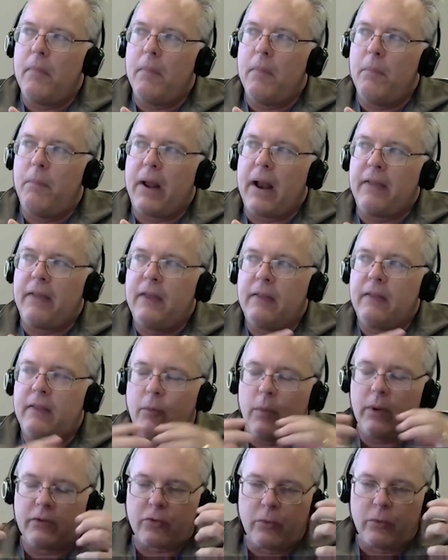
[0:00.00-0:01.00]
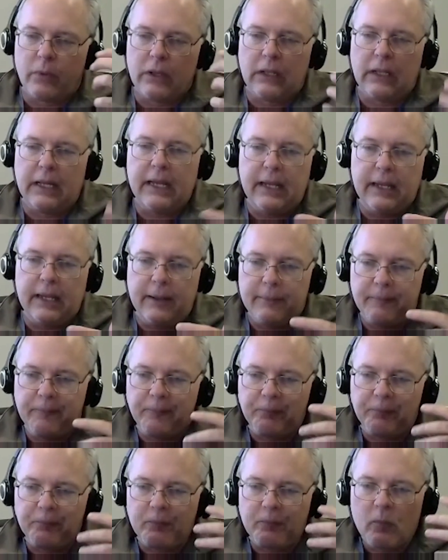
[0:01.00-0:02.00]
But I think that what's really
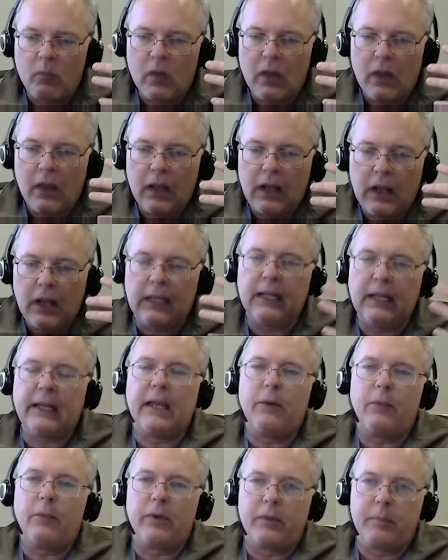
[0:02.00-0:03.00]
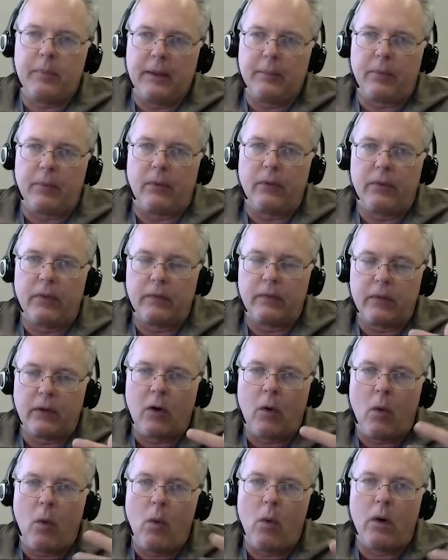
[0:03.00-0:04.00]
clicking with people, the
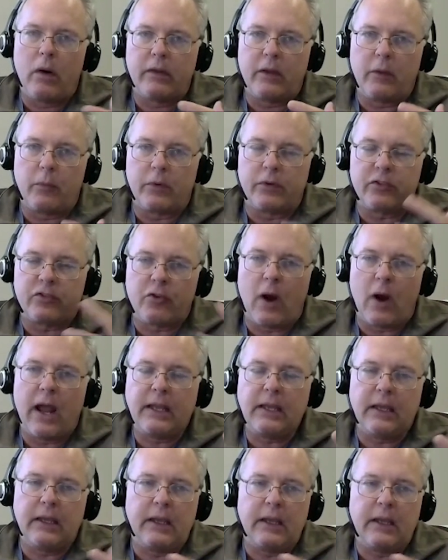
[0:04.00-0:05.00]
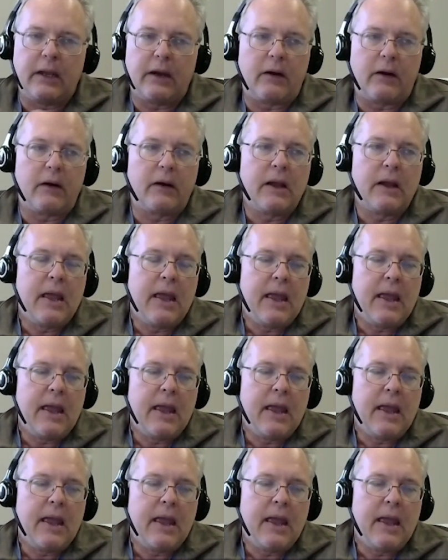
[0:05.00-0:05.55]
chord that we're striking here,